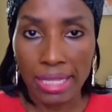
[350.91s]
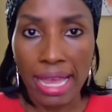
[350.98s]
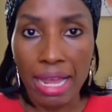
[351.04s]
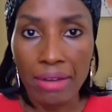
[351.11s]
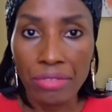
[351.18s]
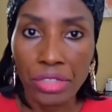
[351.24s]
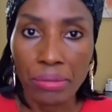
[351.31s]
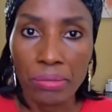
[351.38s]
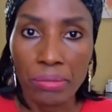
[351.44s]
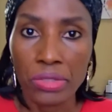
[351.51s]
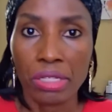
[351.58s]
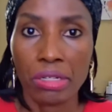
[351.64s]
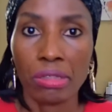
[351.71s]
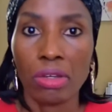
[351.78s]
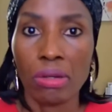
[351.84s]
The African
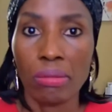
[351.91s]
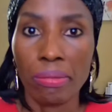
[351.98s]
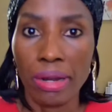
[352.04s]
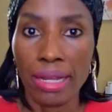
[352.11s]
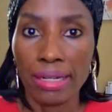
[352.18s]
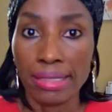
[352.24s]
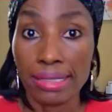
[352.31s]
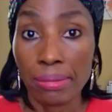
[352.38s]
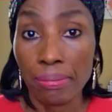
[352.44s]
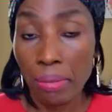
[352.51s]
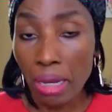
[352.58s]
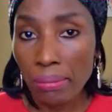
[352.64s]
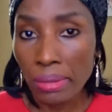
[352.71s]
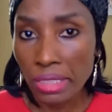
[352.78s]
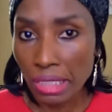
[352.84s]
Music Law brand, it's a
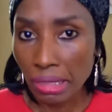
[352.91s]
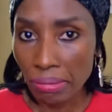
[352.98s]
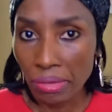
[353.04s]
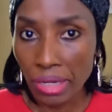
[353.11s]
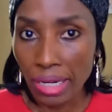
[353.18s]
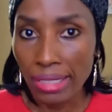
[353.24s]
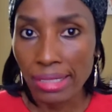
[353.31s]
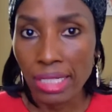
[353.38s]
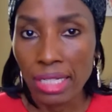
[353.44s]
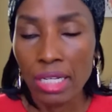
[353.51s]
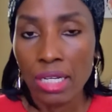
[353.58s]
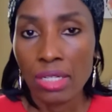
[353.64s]
publishing brand